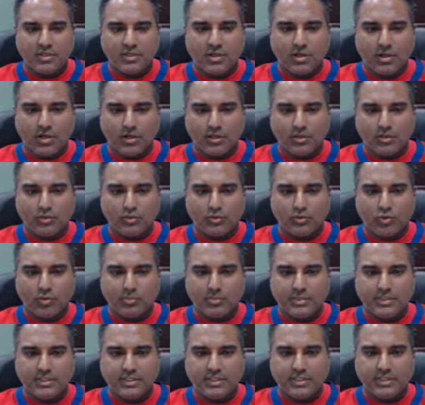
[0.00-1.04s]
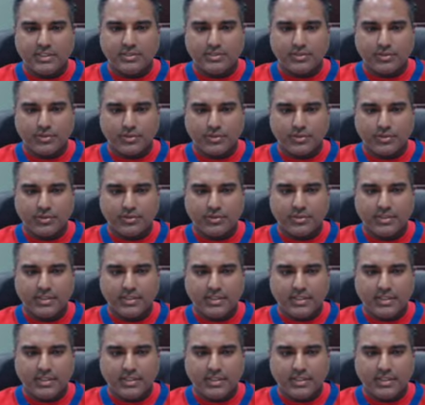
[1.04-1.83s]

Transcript: are aerobically turned